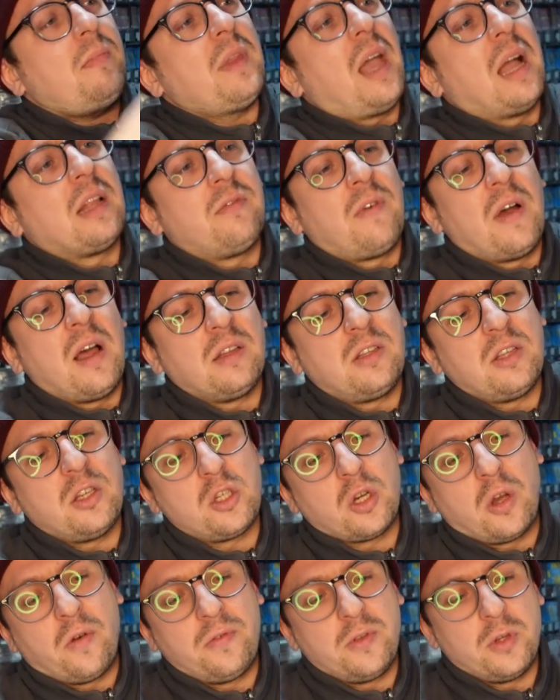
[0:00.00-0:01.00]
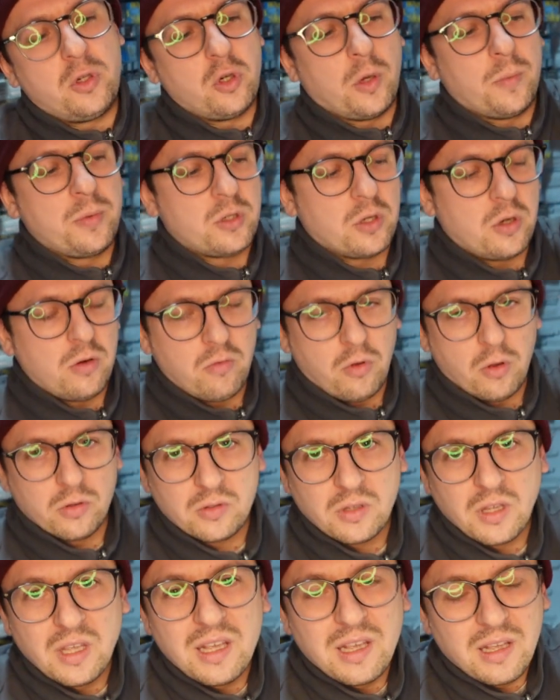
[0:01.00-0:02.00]
advantage of the drop
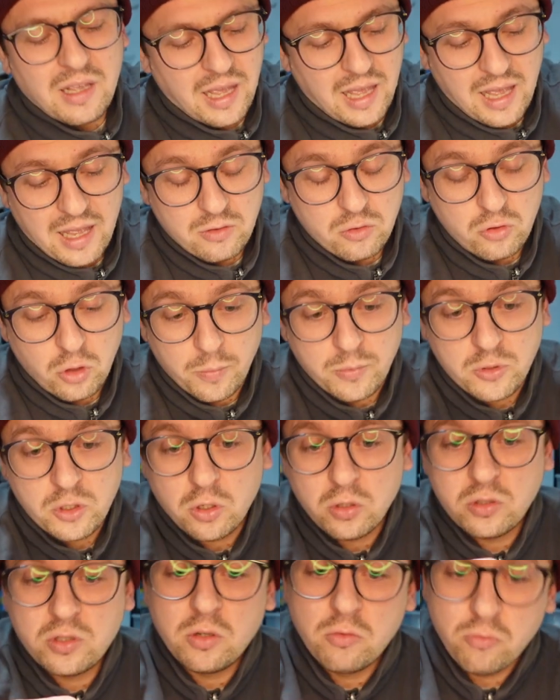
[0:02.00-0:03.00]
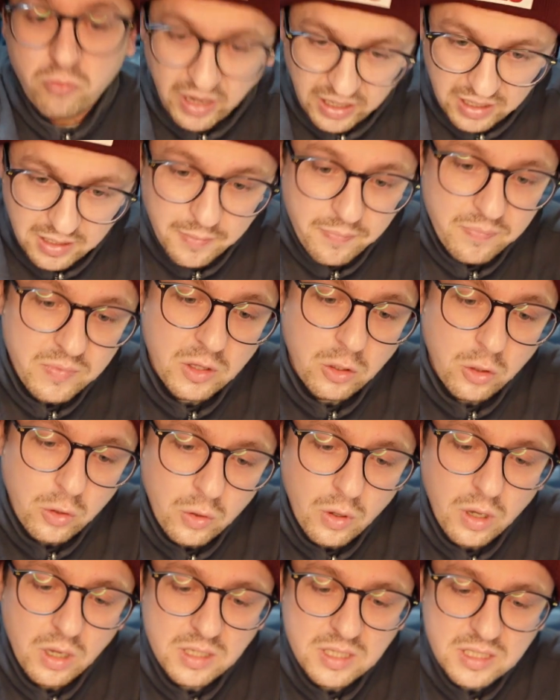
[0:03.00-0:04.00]
shot rig.
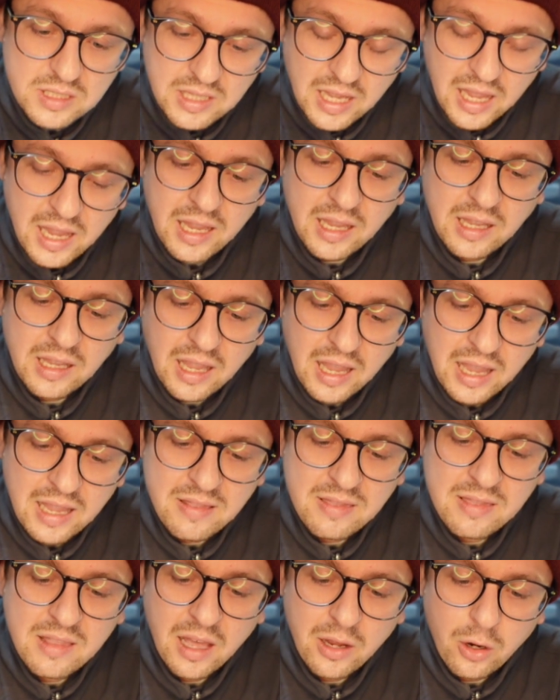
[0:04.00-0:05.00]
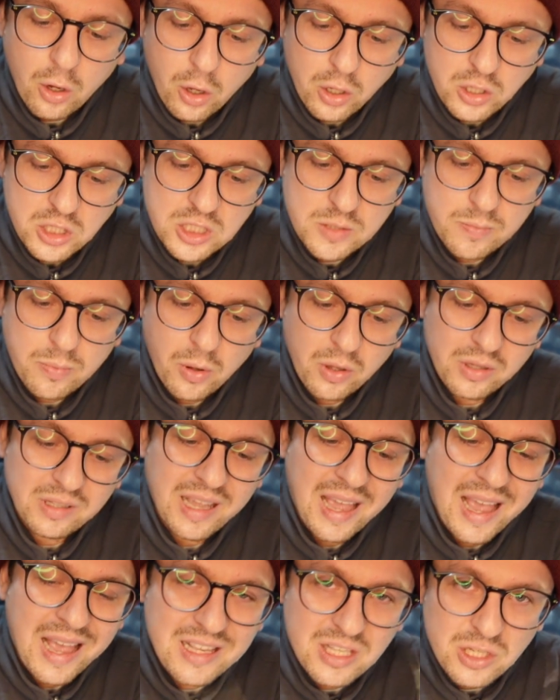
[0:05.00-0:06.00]
You are staying in that hot
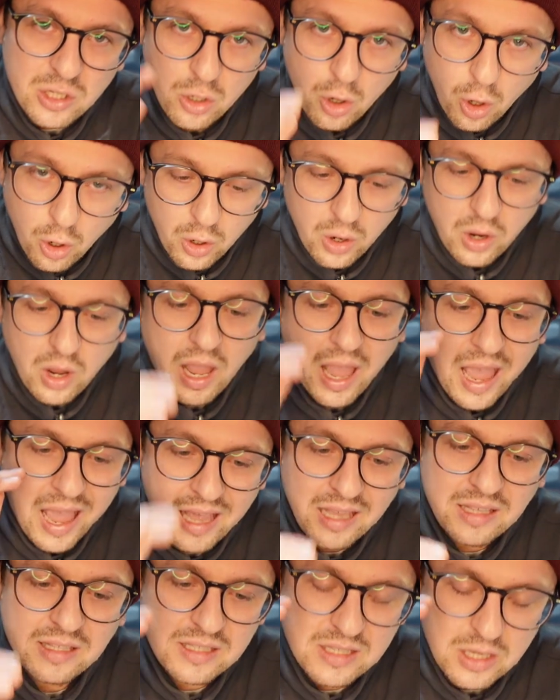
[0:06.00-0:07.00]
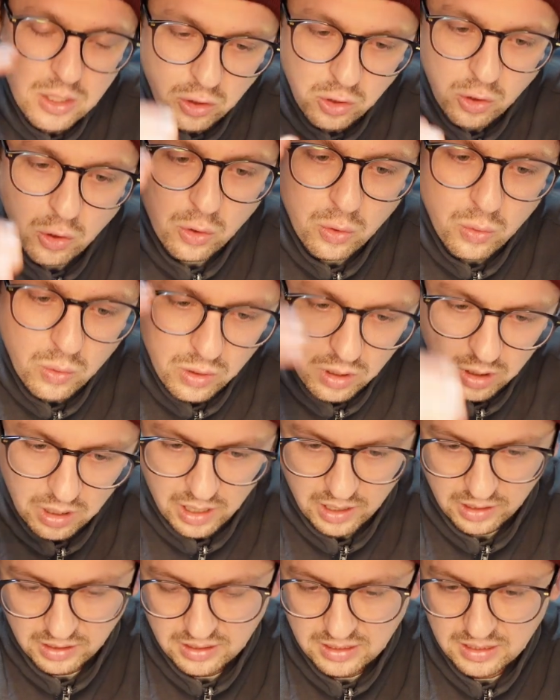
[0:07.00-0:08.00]
spot as long as you
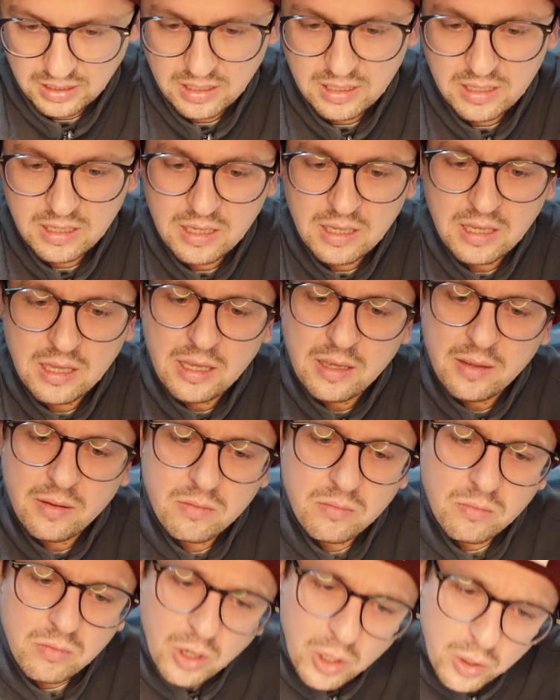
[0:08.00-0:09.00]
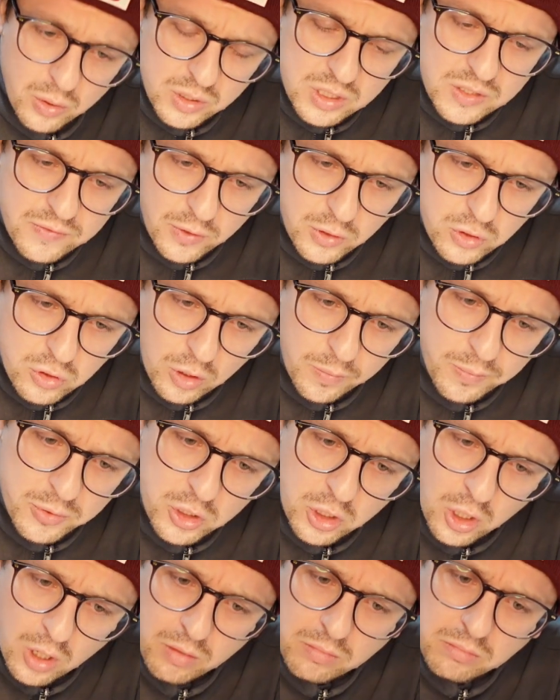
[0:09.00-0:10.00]
like. Lures for drop
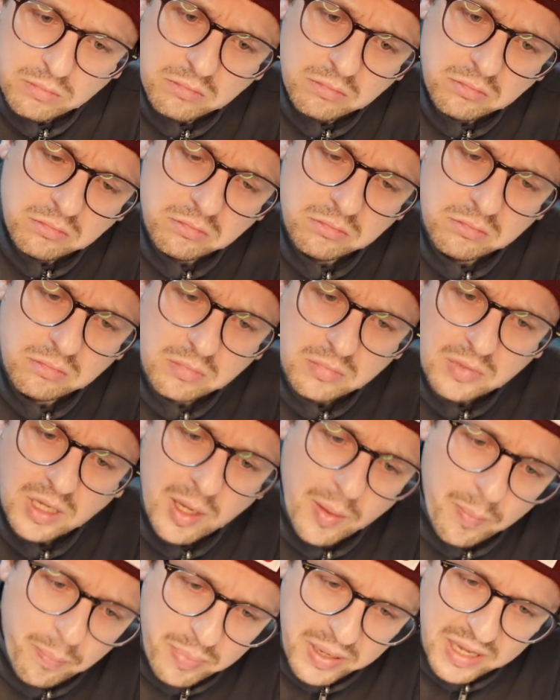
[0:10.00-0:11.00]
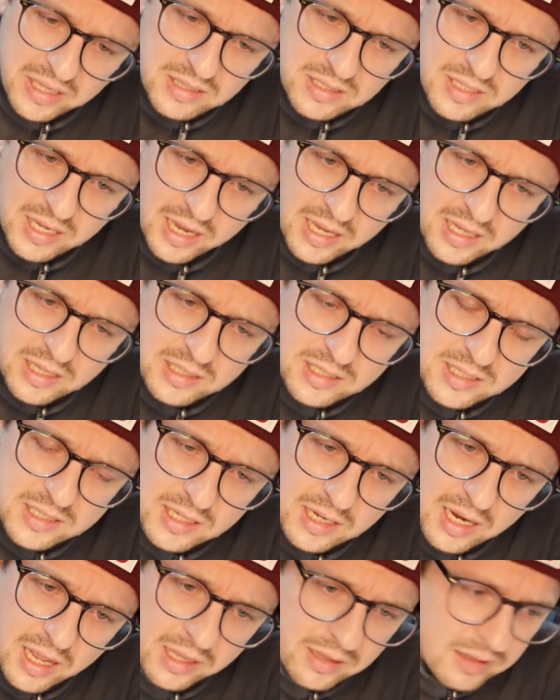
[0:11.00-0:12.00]
shot:
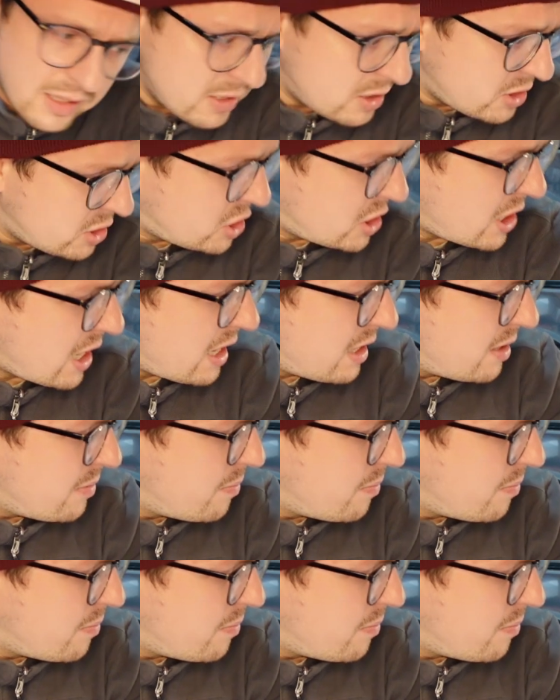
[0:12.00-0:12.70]
pintails like this Shad